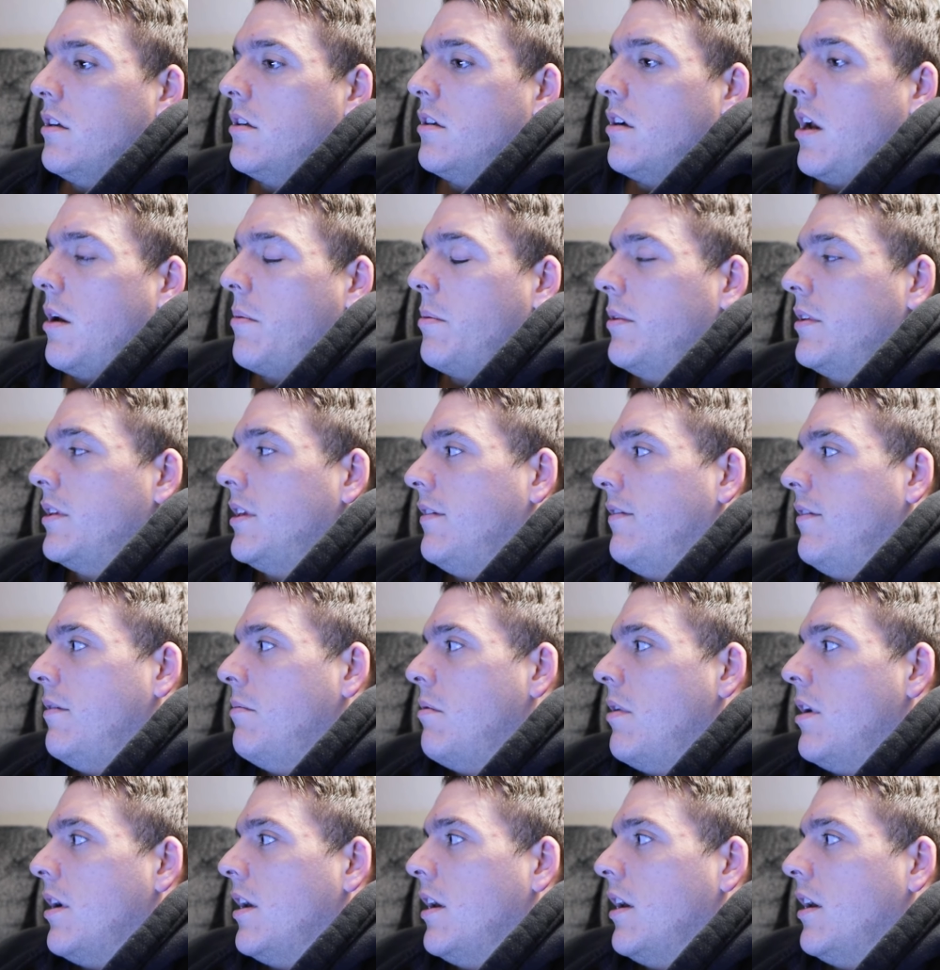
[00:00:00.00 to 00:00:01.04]
is our Apple TV
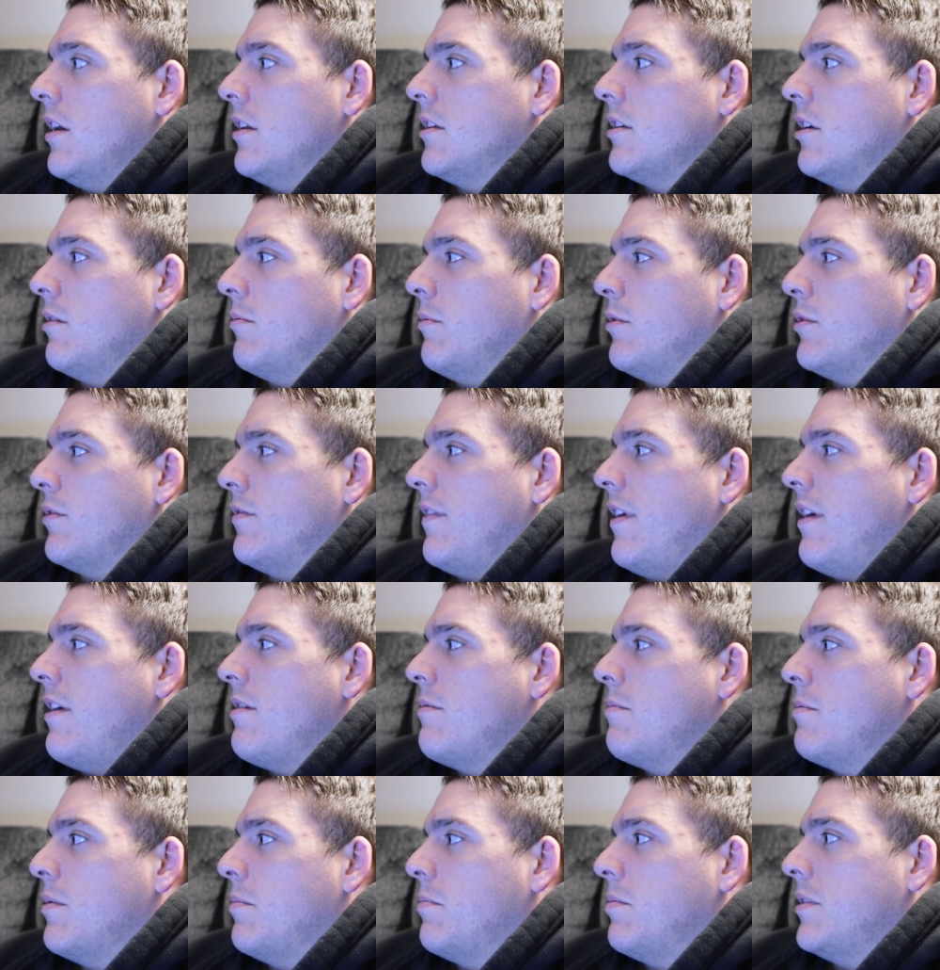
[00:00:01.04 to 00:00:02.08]
breaking? It's our most
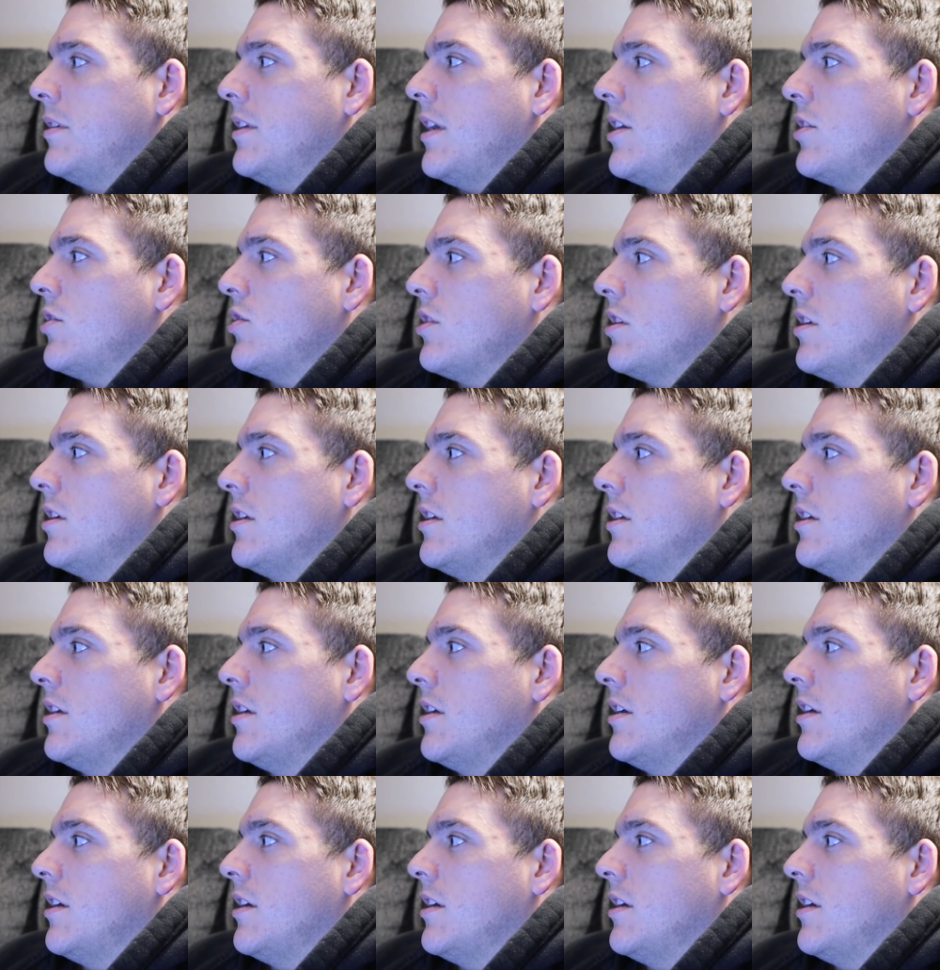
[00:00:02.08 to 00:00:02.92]
valuable possession.